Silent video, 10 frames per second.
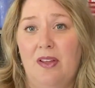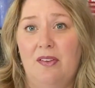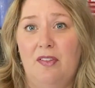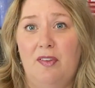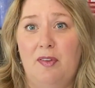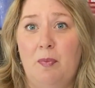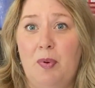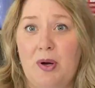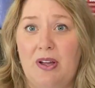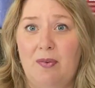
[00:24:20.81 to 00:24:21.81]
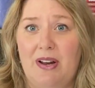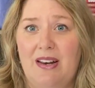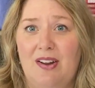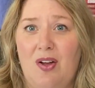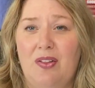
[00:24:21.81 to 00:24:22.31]
So there's a book
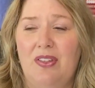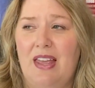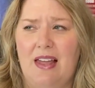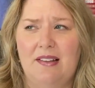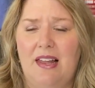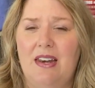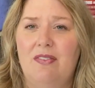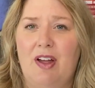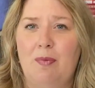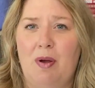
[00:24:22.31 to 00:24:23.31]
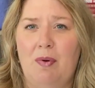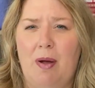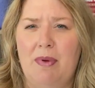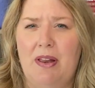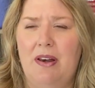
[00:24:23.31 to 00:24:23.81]
written called The Gaslight Effect by
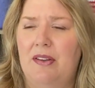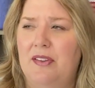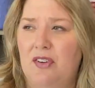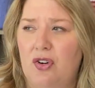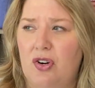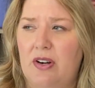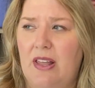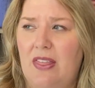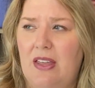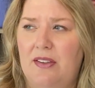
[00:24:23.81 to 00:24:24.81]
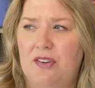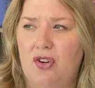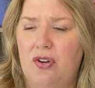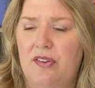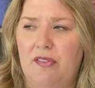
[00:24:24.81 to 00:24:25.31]
Robin Stern, I think
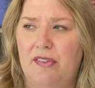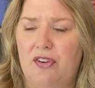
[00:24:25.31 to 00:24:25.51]
Stern.